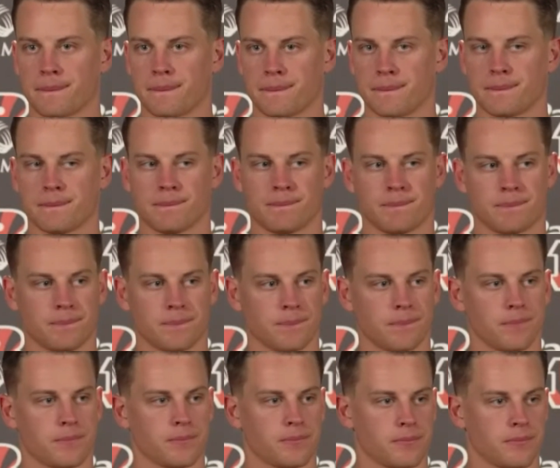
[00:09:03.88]
Did you end up linking
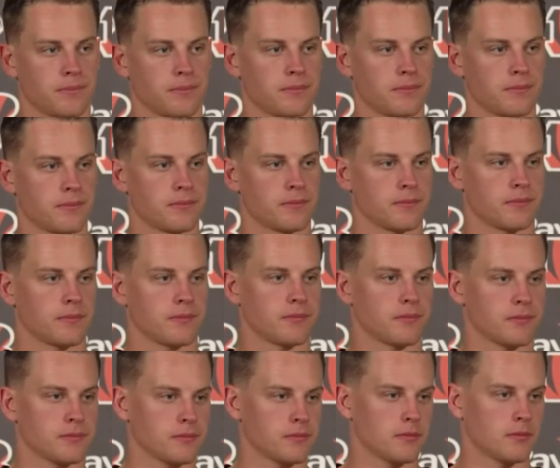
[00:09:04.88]
up with Harlow last
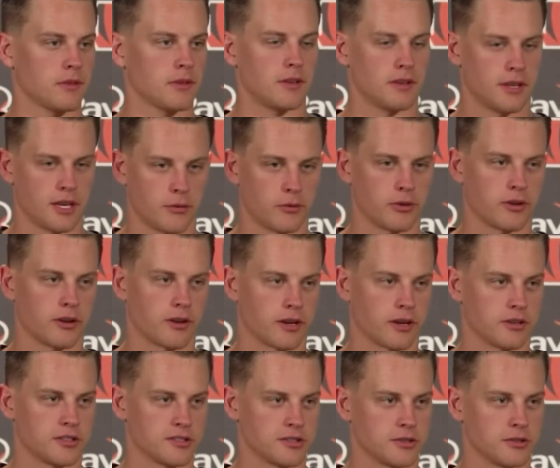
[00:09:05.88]
week? Yeah, we hung
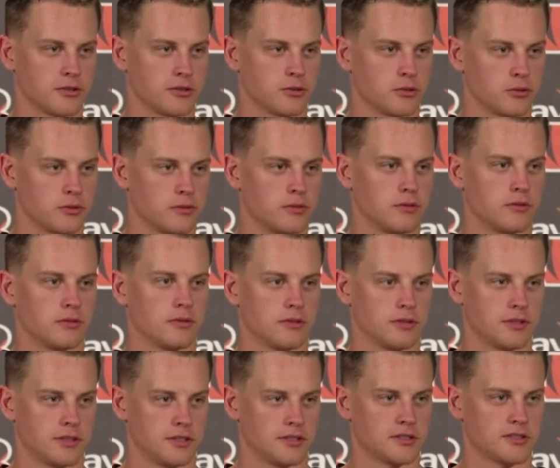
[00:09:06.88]
out. He's a good dude.
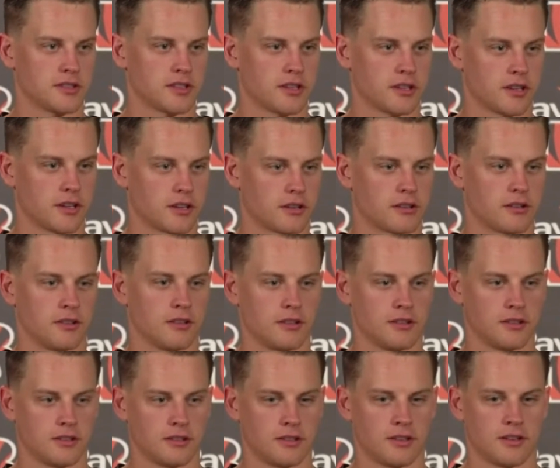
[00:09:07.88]
He's, uh,
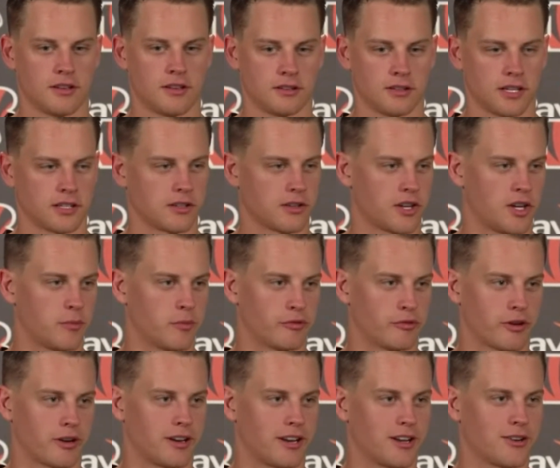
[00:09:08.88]
like to call him a
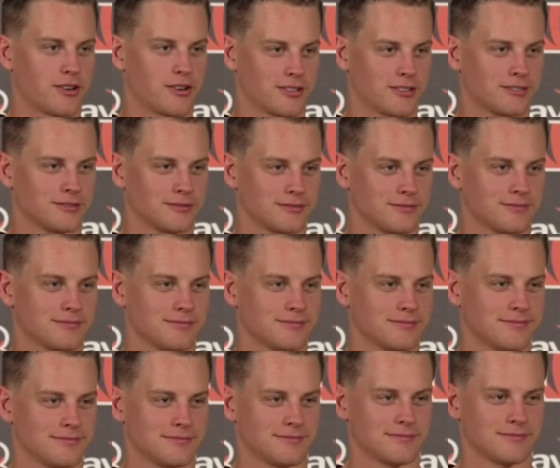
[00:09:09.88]
friend now.
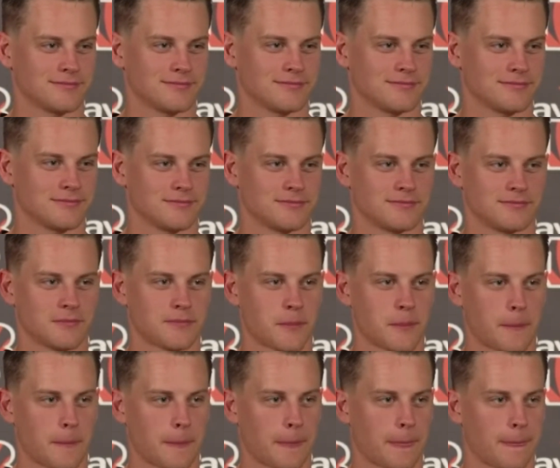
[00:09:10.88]
Was that
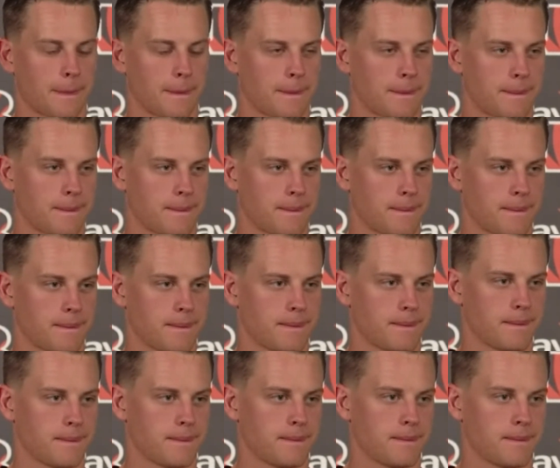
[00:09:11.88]
surreal whenever you heard, when you heard
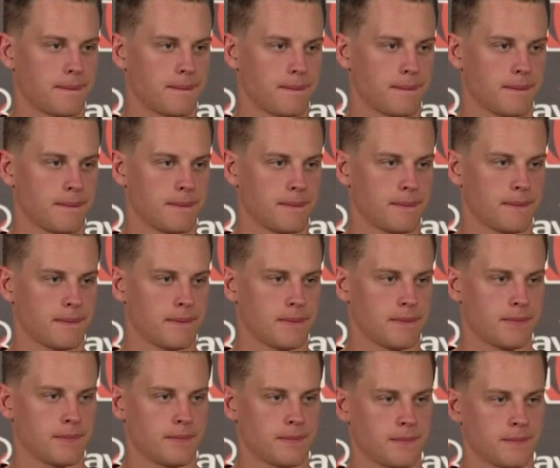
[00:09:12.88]
yourself on the remix? Was that the first
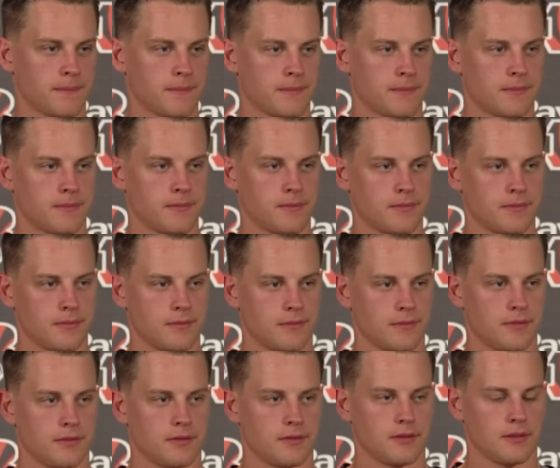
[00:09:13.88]
time you heard yourself referenced
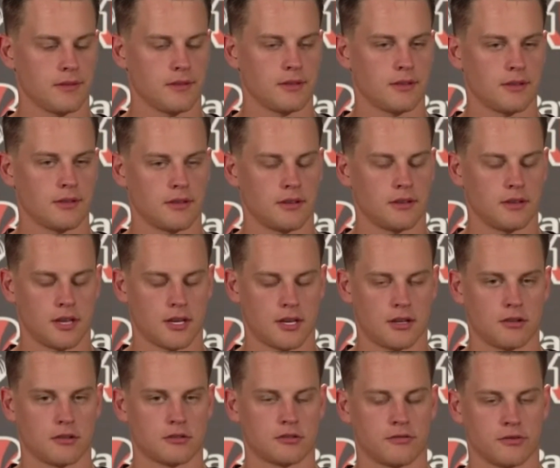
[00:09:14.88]
like in a, in a song? Like yeah,
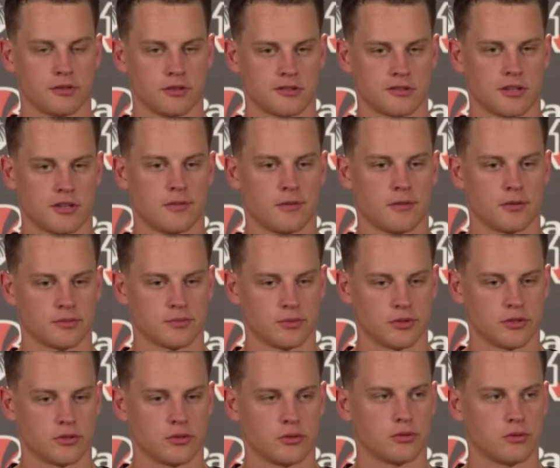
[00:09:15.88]
that was the first time. That was
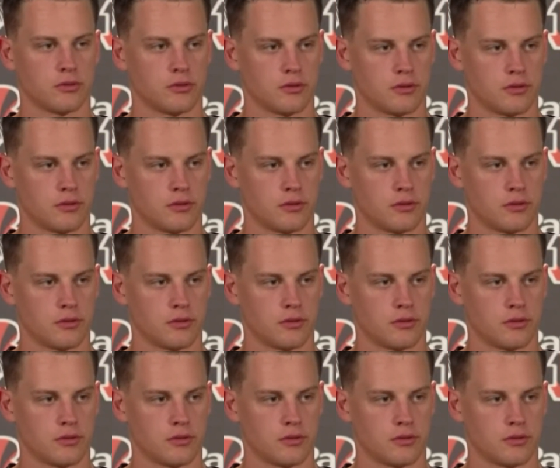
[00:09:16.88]
pretty cool.